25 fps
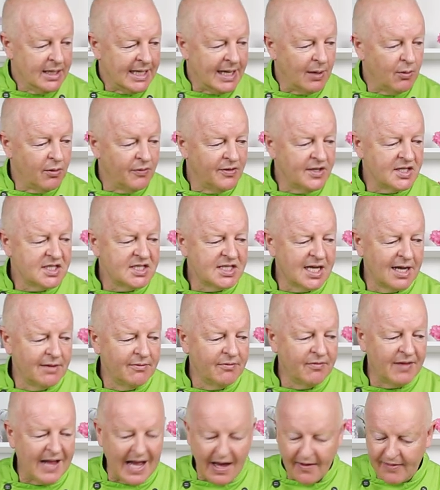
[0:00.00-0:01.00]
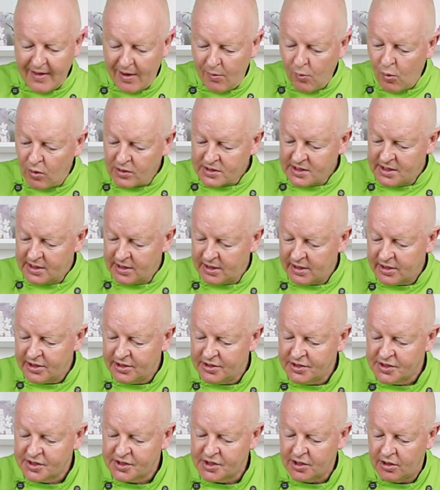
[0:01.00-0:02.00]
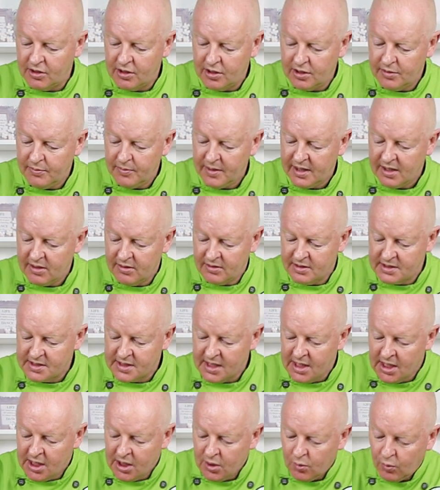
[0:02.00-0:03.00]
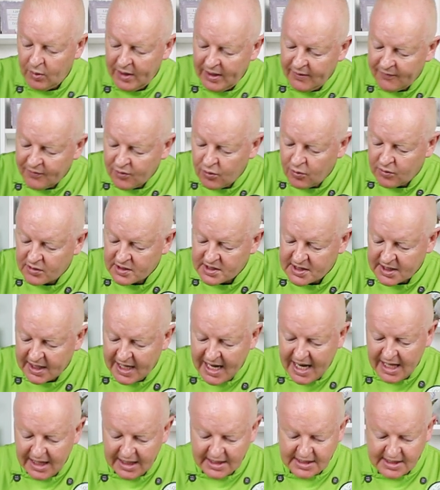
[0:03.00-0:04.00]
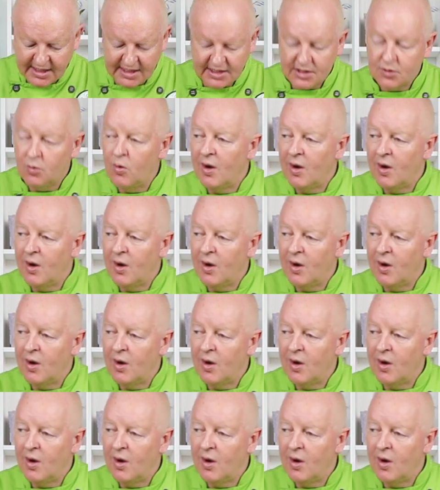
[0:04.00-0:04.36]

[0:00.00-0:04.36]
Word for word: Now on the sunflower, that wasn't a concern, because we, of course, the calyx is